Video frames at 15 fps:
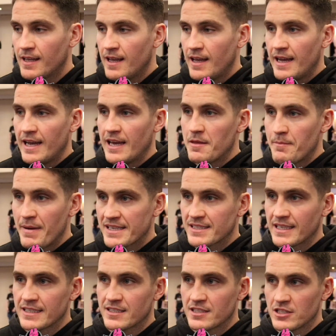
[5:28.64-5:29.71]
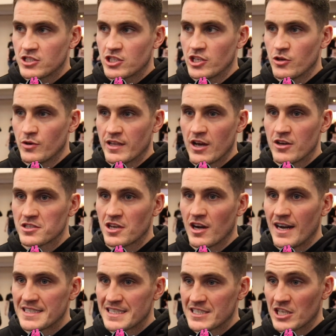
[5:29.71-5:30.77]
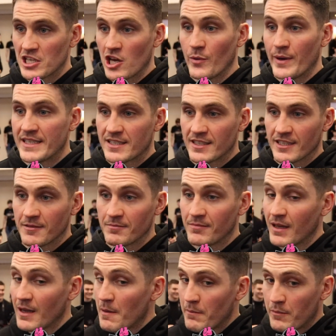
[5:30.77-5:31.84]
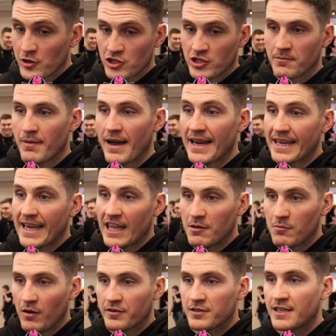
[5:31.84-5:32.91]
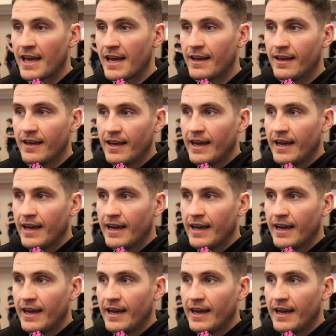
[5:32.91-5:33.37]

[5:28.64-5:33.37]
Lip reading: The best thing to do with those guys is to go into them, push them back, get them offset.